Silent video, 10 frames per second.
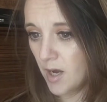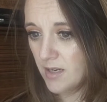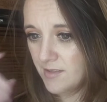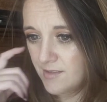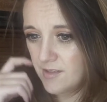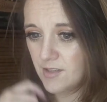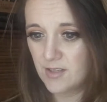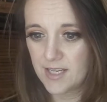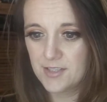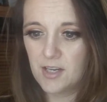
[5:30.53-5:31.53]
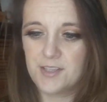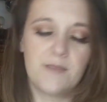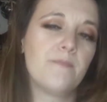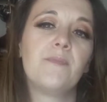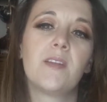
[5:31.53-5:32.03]
box. So that's
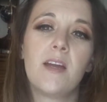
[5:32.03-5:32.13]
awesome.